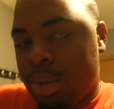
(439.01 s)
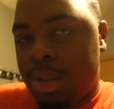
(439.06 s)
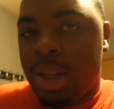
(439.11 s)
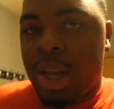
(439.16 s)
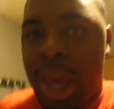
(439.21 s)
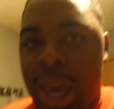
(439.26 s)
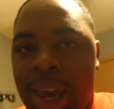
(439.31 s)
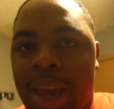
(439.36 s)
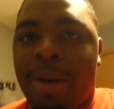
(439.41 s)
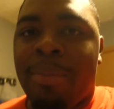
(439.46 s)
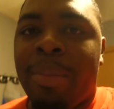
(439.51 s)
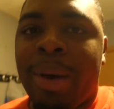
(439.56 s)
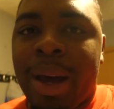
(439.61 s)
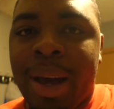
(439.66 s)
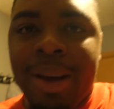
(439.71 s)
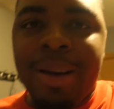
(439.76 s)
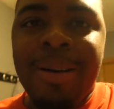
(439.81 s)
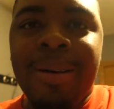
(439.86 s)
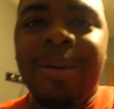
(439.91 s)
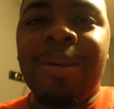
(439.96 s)
Hey, I'm
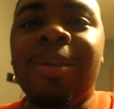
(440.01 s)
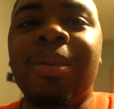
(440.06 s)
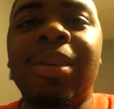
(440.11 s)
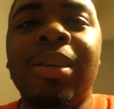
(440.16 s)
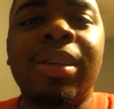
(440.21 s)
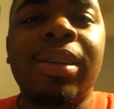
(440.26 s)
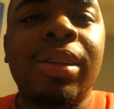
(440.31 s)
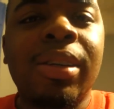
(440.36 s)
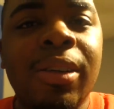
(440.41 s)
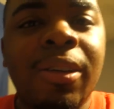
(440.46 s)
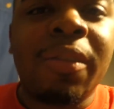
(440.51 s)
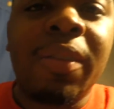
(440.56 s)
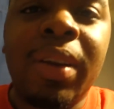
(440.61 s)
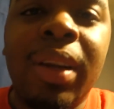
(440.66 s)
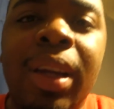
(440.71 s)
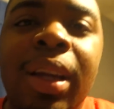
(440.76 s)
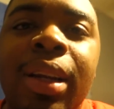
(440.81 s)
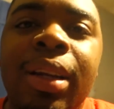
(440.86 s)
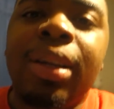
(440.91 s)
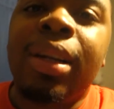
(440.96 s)
back home, cuz, for the
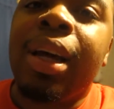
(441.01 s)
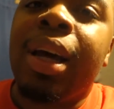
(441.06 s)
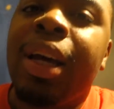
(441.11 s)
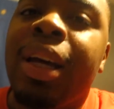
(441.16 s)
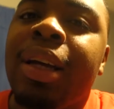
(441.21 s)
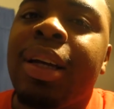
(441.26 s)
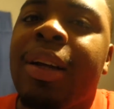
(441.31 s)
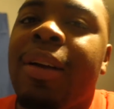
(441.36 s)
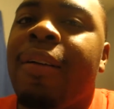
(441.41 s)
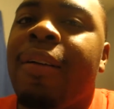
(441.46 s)
end of the night.